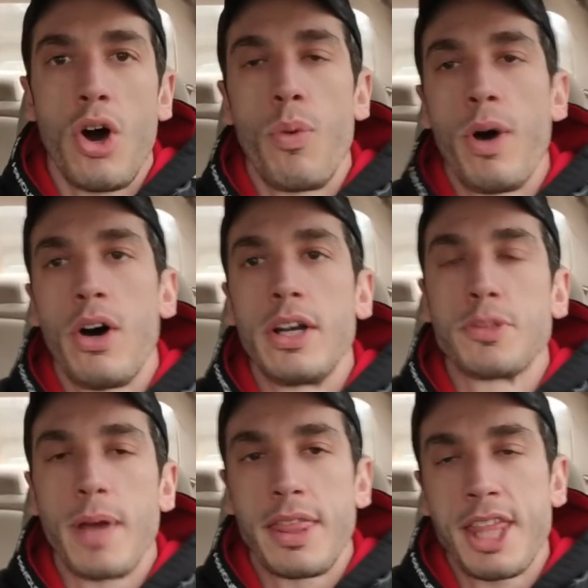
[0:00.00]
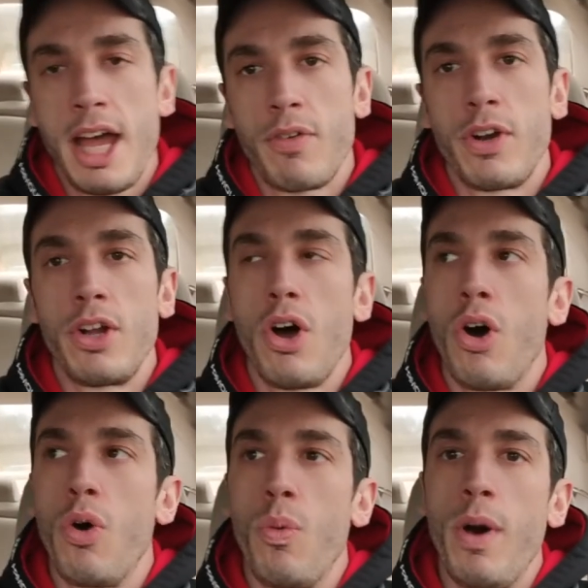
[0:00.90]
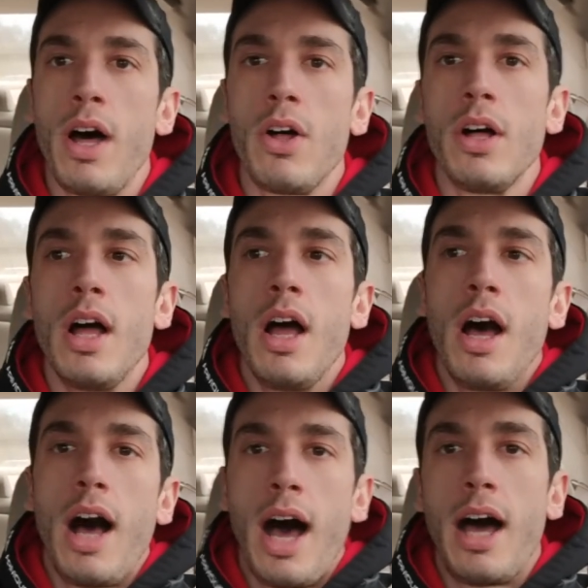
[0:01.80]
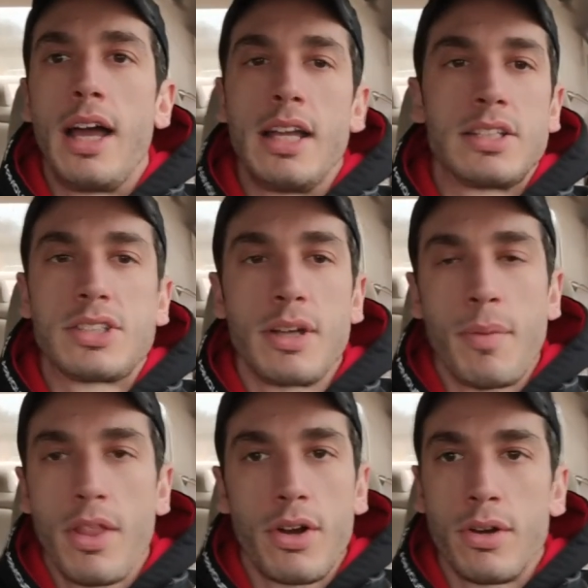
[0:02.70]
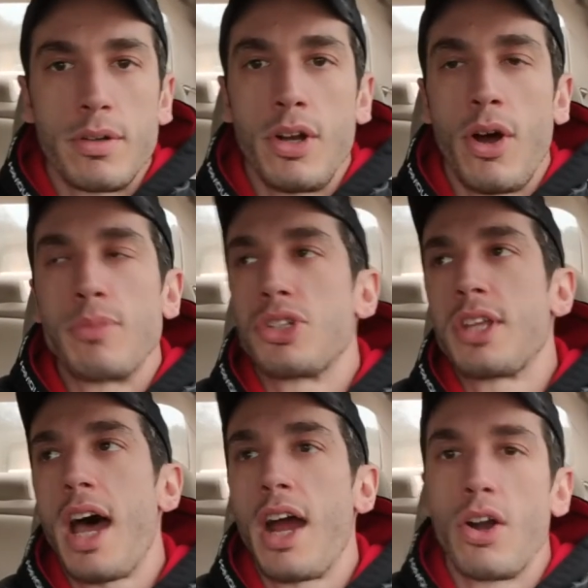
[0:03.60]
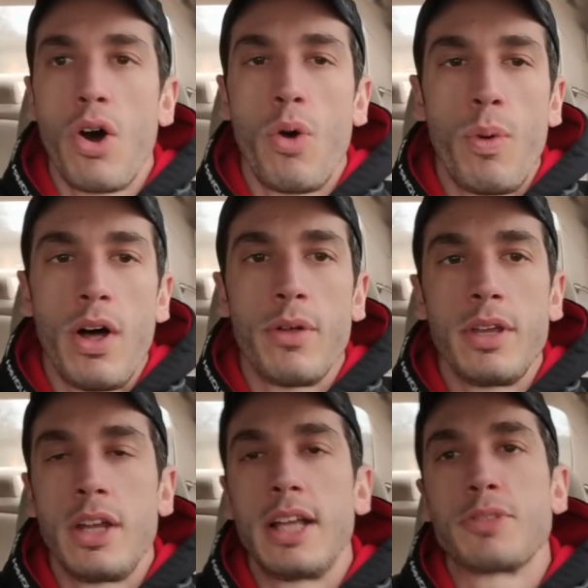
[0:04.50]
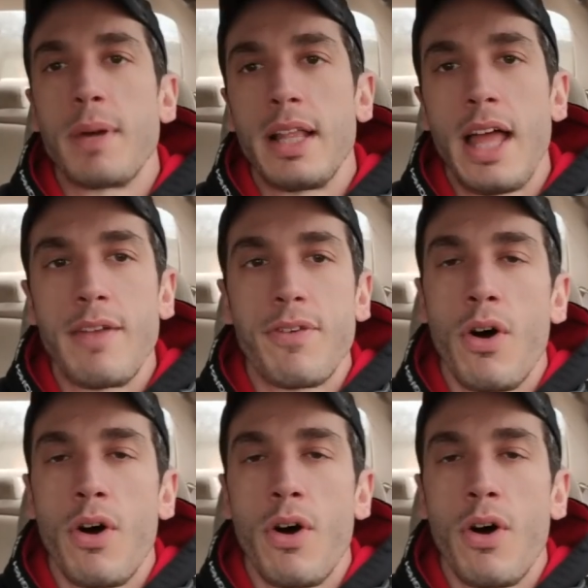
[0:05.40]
Oh, well, it's my thyroid. Oh, well, uh, it's some other, you know, I'm just tired. Oh, well, it's my life.